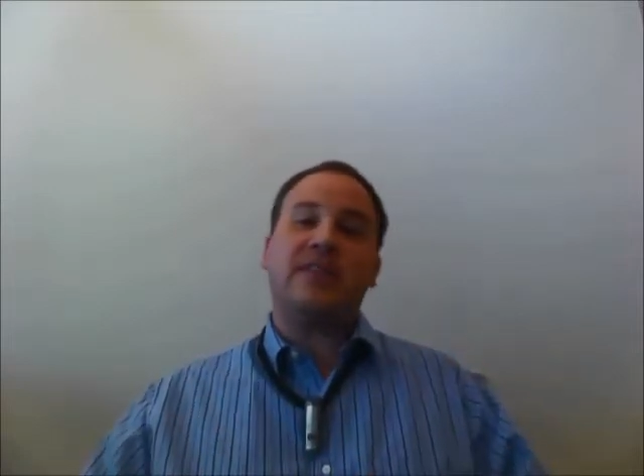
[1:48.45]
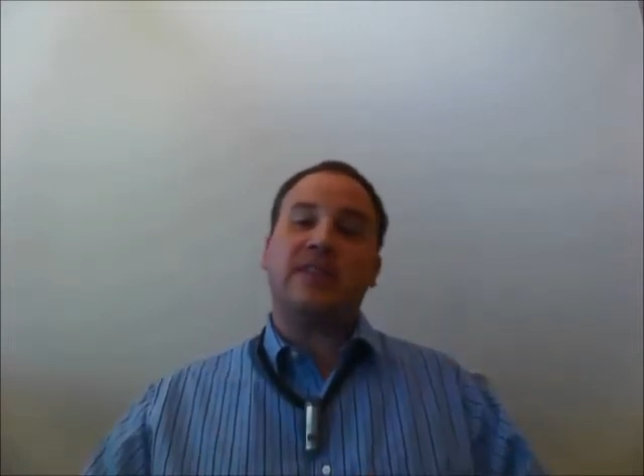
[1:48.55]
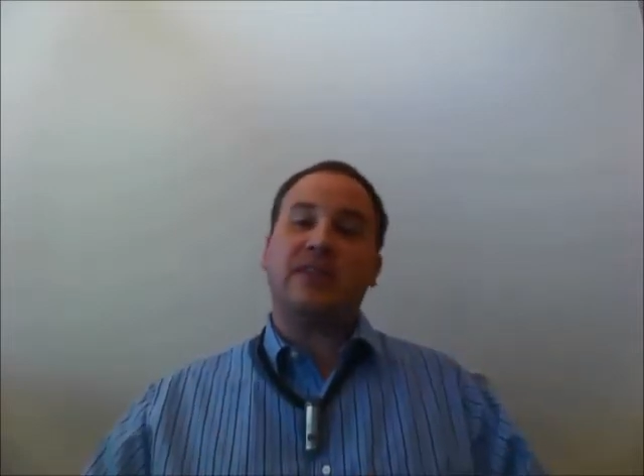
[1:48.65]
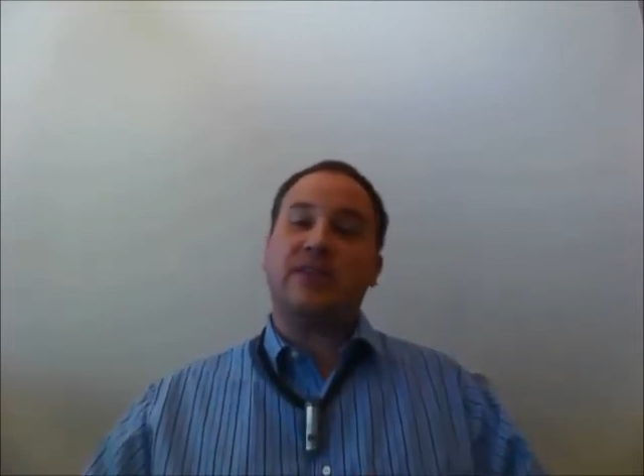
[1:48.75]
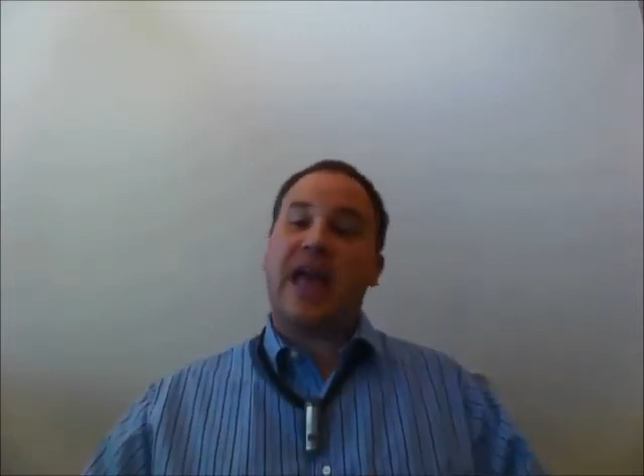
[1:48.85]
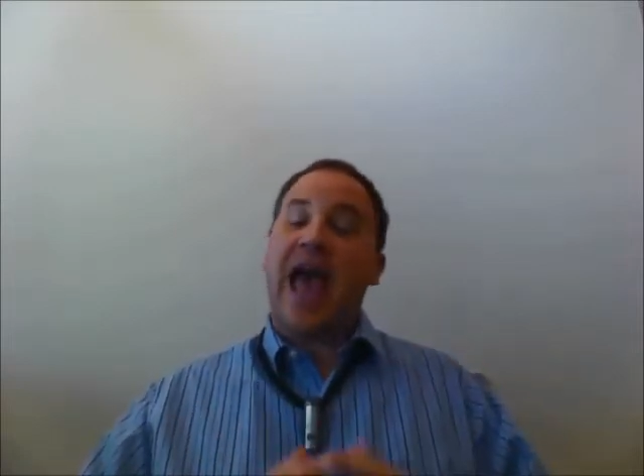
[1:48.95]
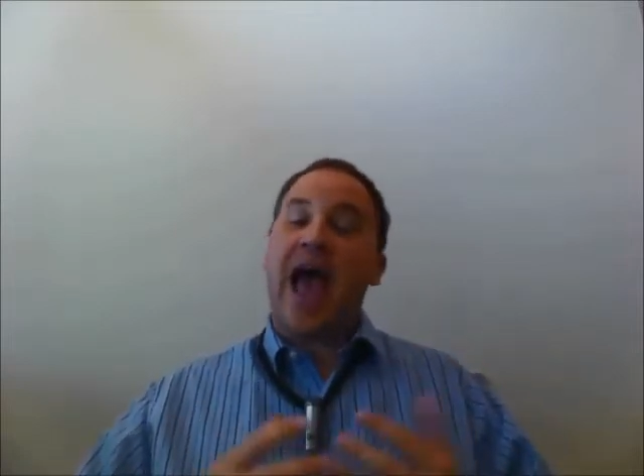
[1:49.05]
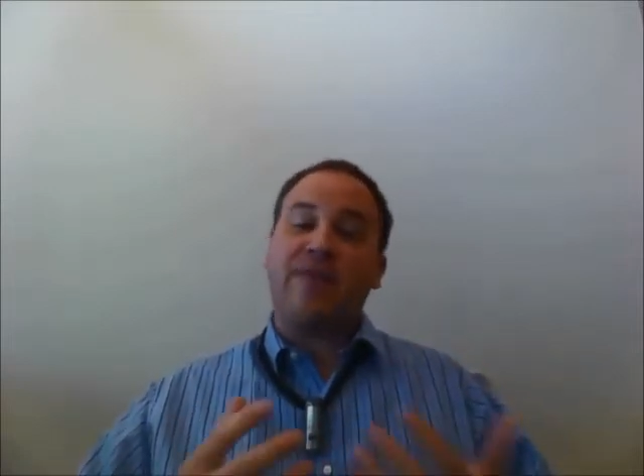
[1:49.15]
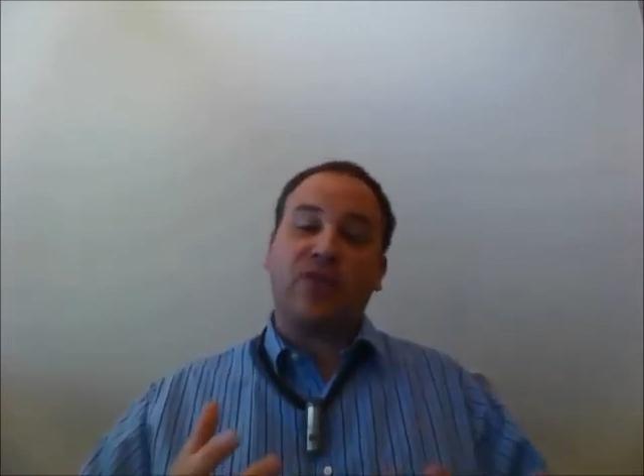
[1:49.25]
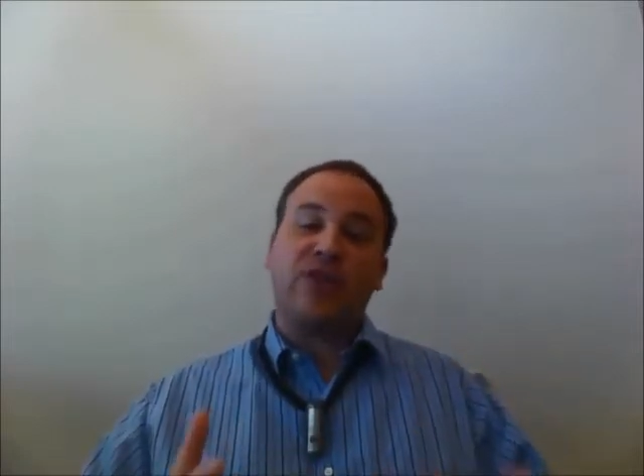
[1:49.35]
skills
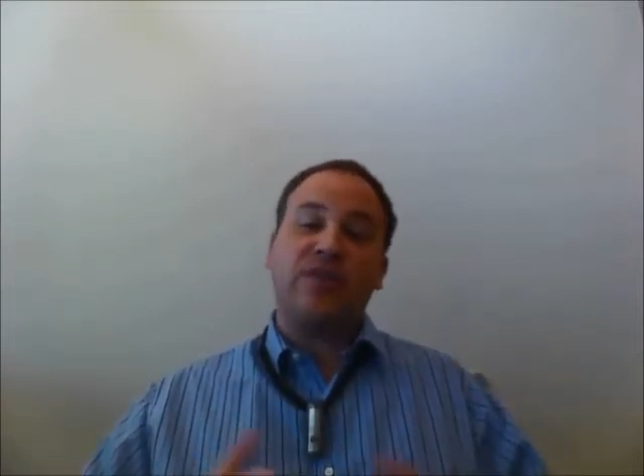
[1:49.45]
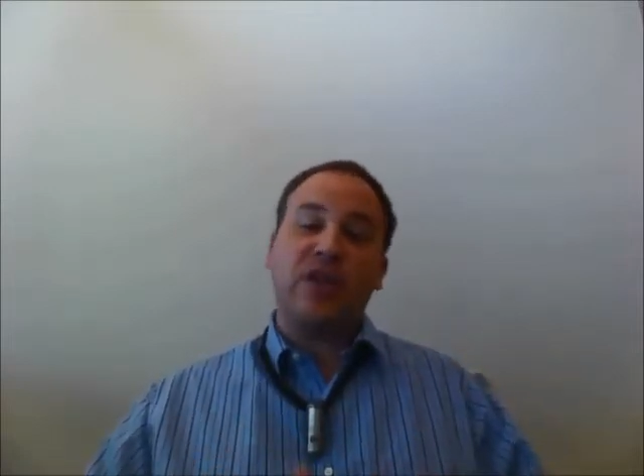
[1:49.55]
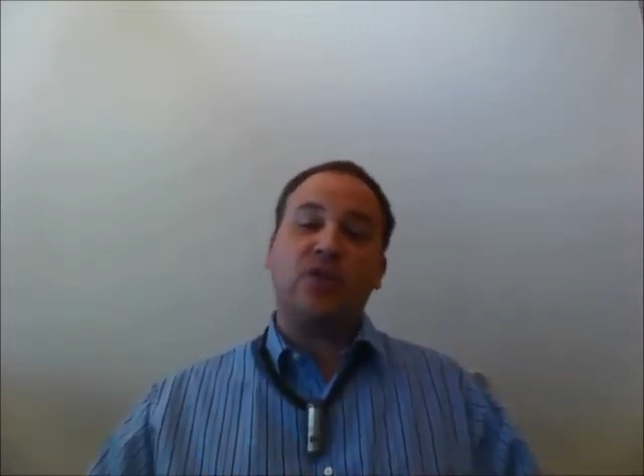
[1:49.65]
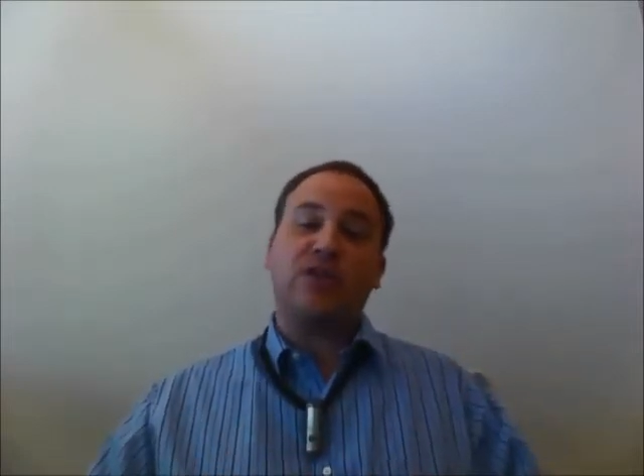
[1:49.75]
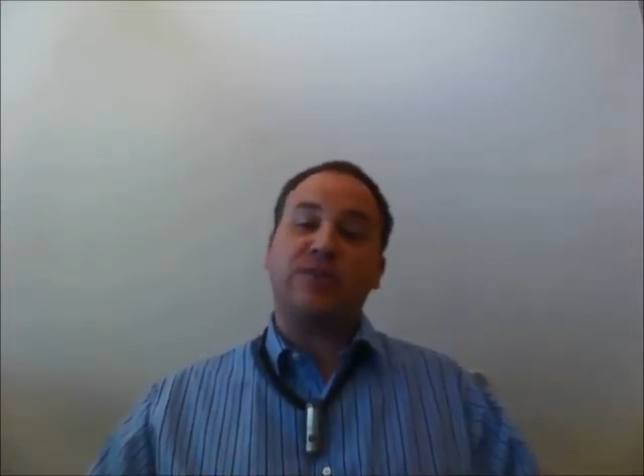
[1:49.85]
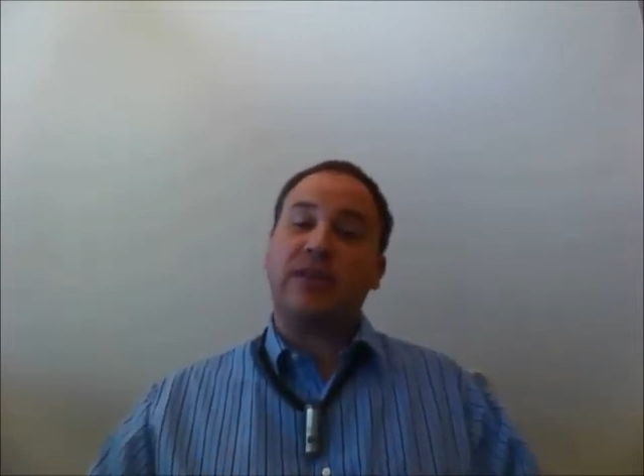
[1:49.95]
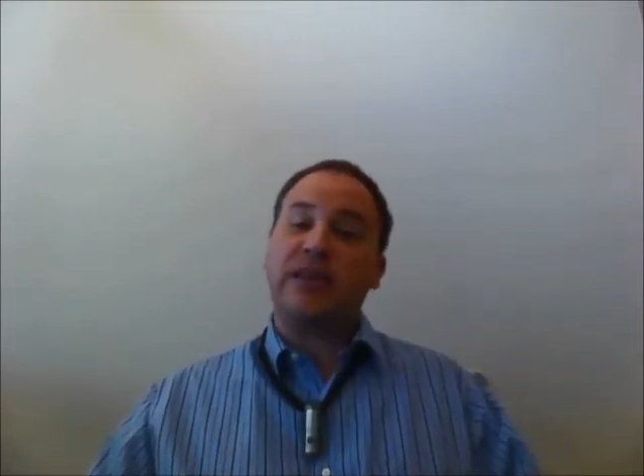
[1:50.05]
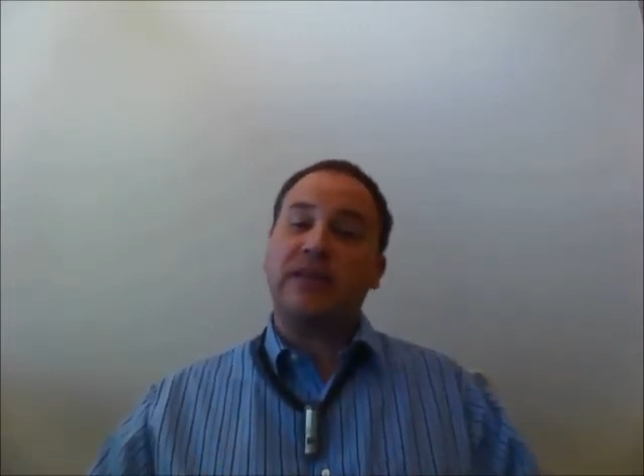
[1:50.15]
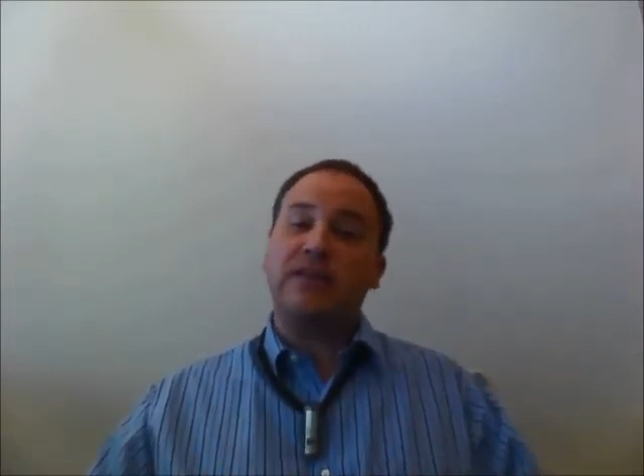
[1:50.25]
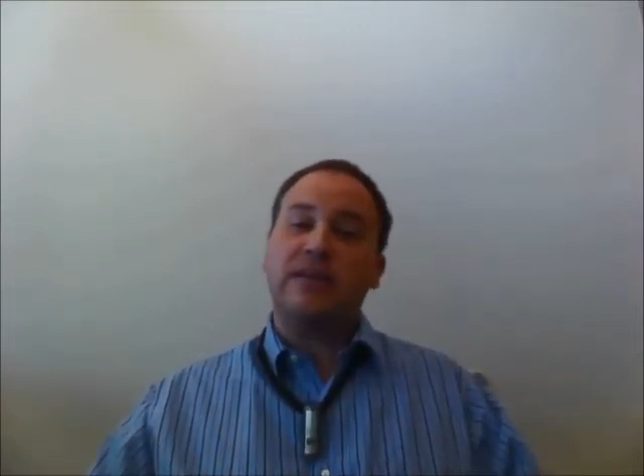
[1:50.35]
after the video is complete.